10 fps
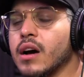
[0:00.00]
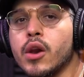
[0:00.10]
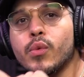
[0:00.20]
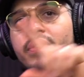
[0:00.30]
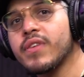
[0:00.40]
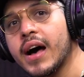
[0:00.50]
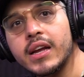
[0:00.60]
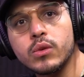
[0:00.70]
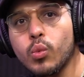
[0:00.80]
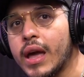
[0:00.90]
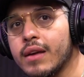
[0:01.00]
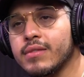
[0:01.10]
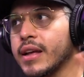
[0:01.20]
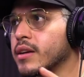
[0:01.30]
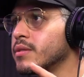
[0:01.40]
an unrefined
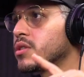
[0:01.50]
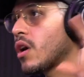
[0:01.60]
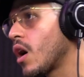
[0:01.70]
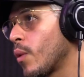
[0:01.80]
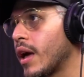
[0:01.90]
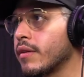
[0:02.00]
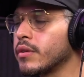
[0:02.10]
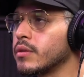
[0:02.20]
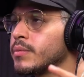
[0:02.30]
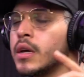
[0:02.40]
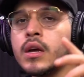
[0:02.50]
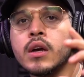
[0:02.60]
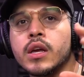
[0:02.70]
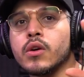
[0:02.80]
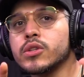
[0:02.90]
wave, like a saw wave or,
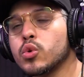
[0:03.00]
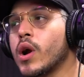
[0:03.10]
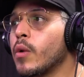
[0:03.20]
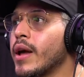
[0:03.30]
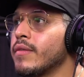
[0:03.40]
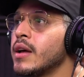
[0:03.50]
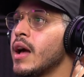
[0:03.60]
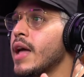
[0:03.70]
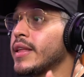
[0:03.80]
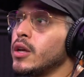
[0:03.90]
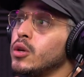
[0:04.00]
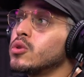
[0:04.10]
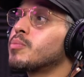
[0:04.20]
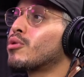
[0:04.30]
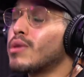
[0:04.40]
you know, square wave, and then you
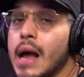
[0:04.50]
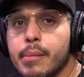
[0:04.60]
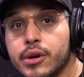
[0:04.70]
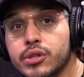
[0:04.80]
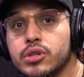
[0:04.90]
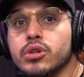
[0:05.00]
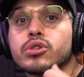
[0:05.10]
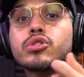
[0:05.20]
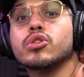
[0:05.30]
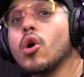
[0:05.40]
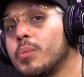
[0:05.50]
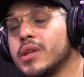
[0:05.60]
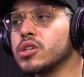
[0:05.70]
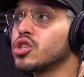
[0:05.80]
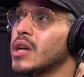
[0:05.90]
use parameters to sculpt
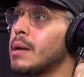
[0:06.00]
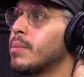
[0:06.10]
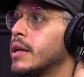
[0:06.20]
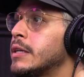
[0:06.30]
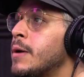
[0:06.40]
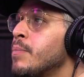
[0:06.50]
and shape it.